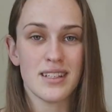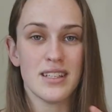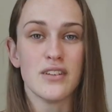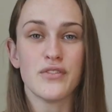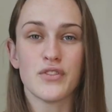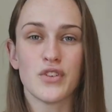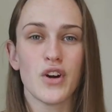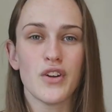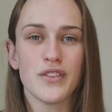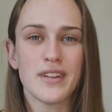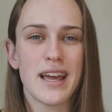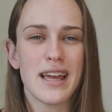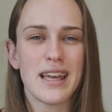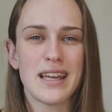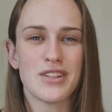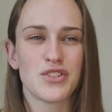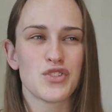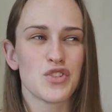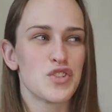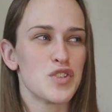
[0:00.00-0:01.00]
You've got that
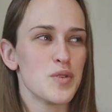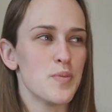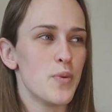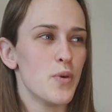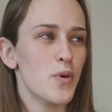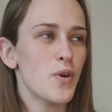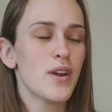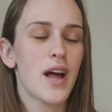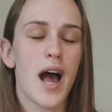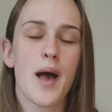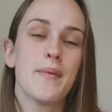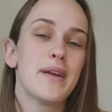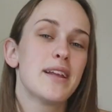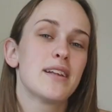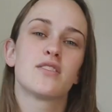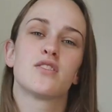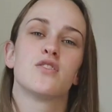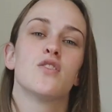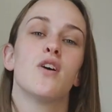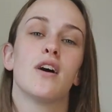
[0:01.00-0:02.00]
extra support. I mean,
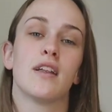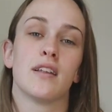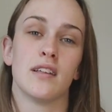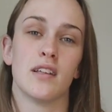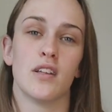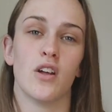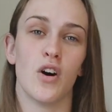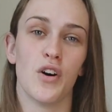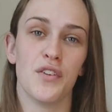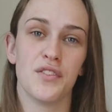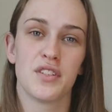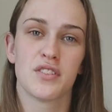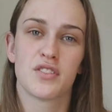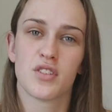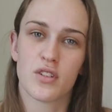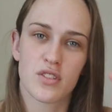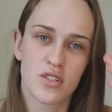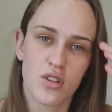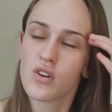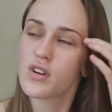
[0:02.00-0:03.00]
it's not a lot,
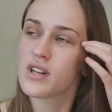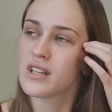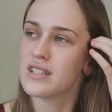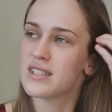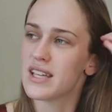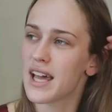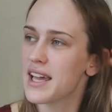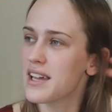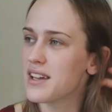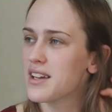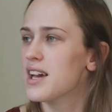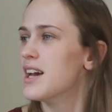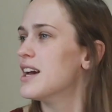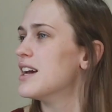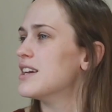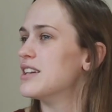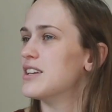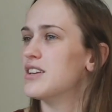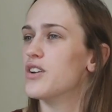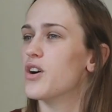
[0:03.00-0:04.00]
so it's not going to take,
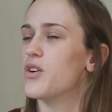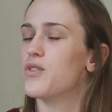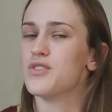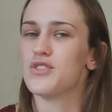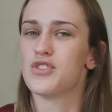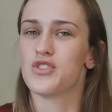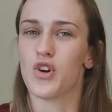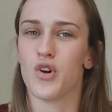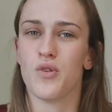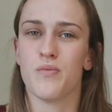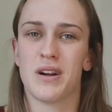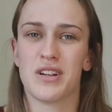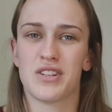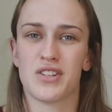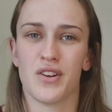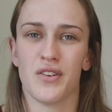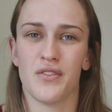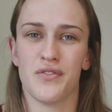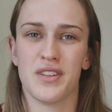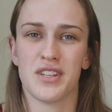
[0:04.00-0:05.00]
you know, so
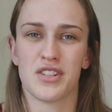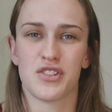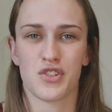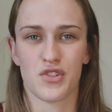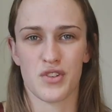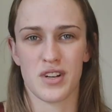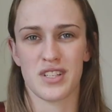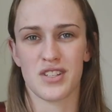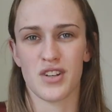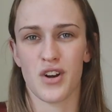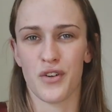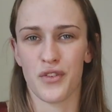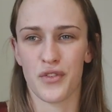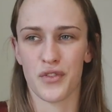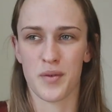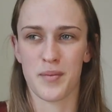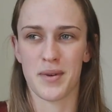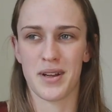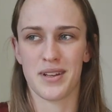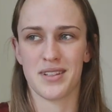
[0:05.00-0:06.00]
much of the stress off
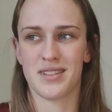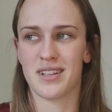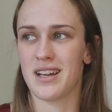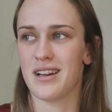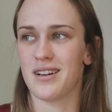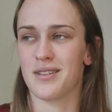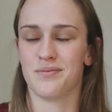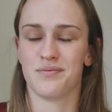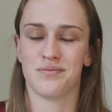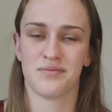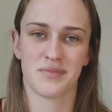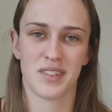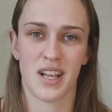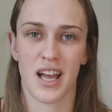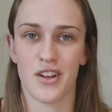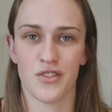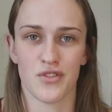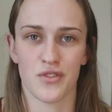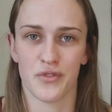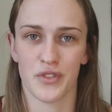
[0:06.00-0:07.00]
from a, say, a
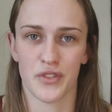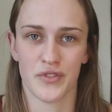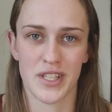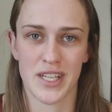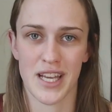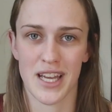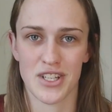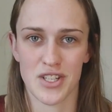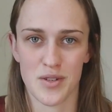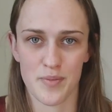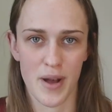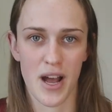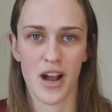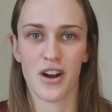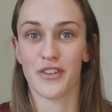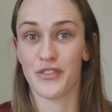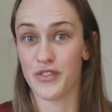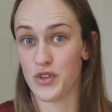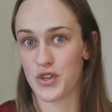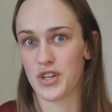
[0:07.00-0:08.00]
150 kg
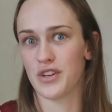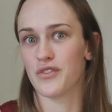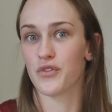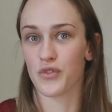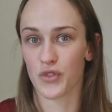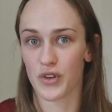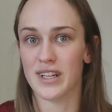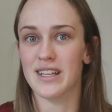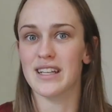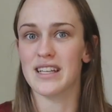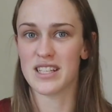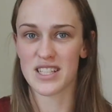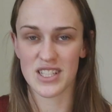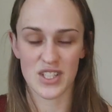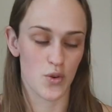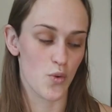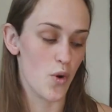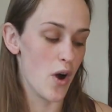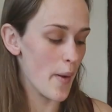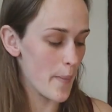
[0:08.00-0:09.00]
bar if you can really
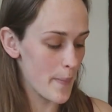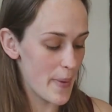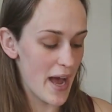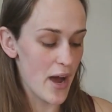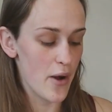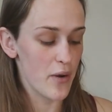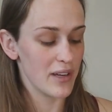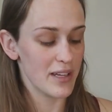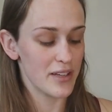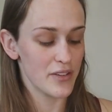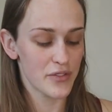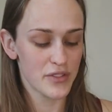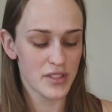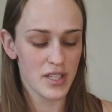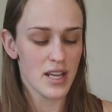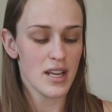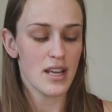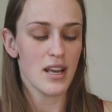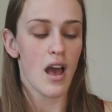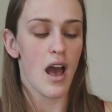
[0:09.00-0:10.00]
squat and power
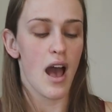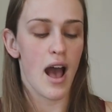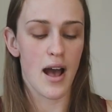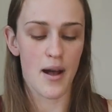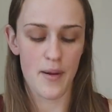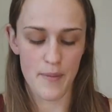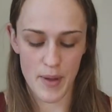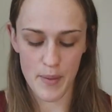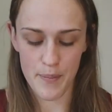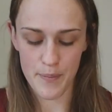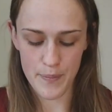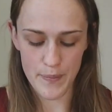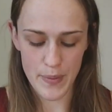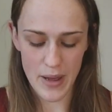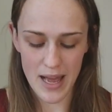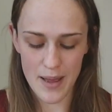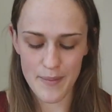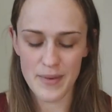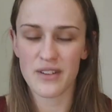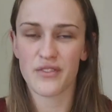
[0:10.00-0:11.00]
lift.
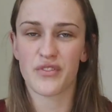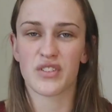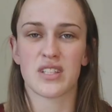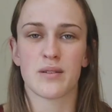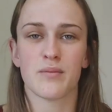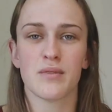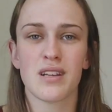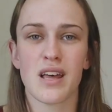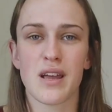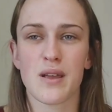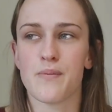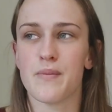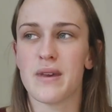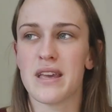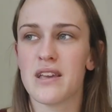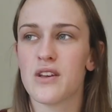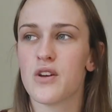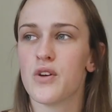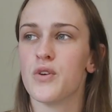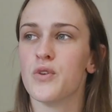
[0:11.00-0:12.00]
But I mean, for someone like
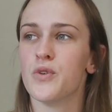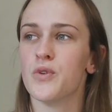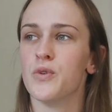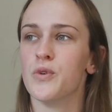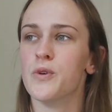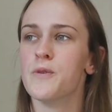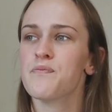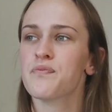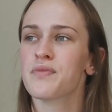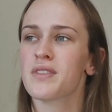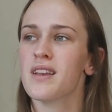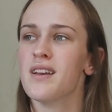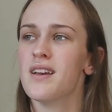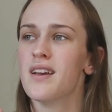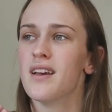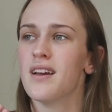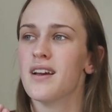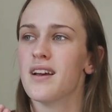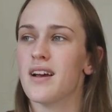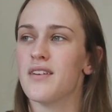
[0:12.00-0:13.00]
me who
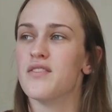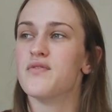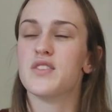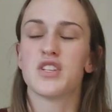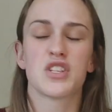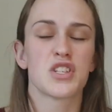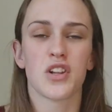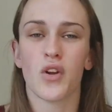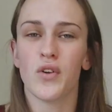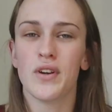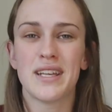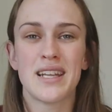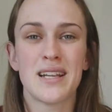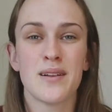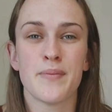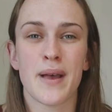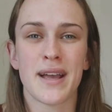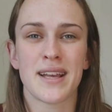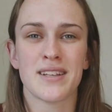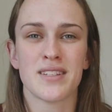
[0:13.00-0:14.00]
I'm just slowly
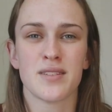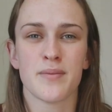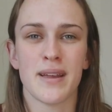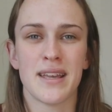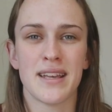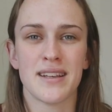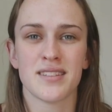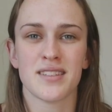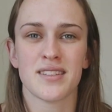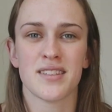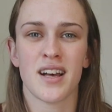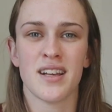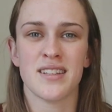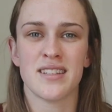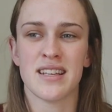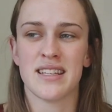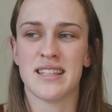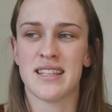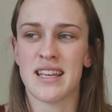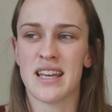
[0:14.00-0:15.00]
getting back into my
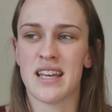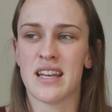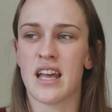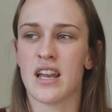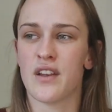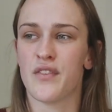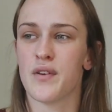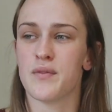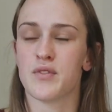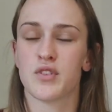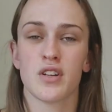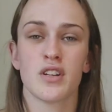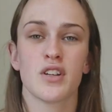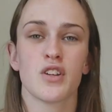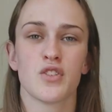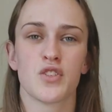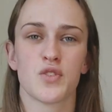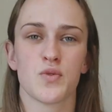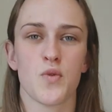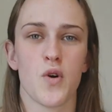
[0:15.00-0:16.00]
exercise again, and if I'm going
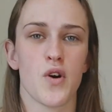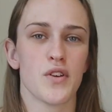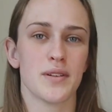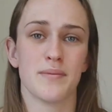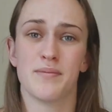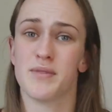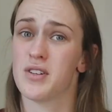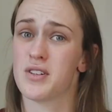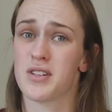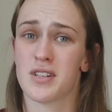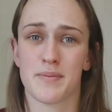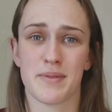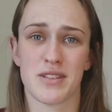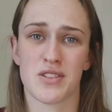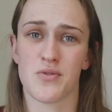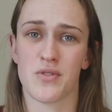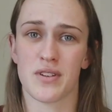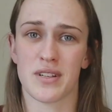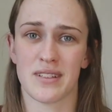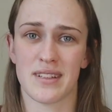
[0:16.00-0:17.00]
to go squat, I'm not going to be
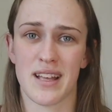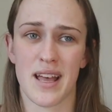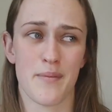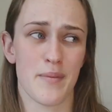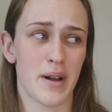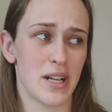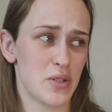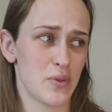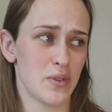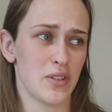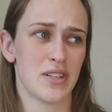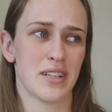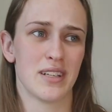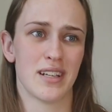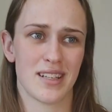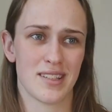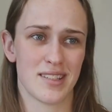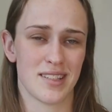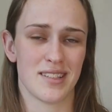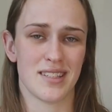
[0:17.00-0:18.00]
squatting that much. We're looking
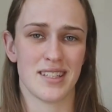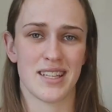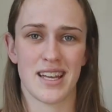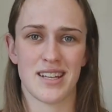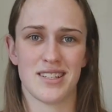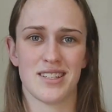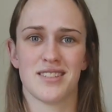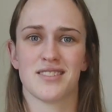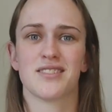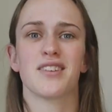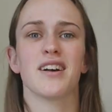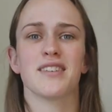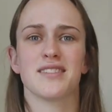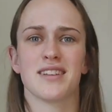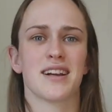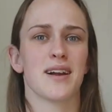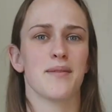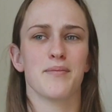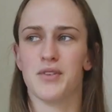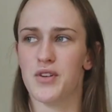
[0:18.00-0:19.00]
like 60 kgs, guys.
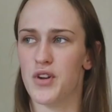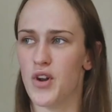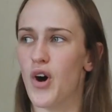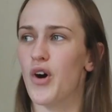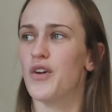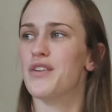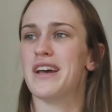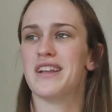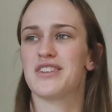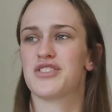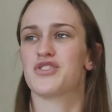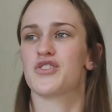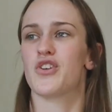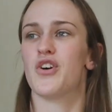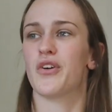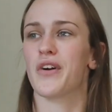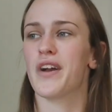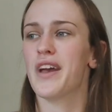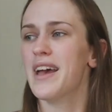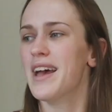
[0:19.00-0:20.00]
Like, I'm not that
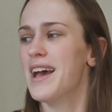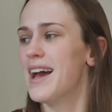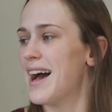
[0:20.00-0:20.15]
strong.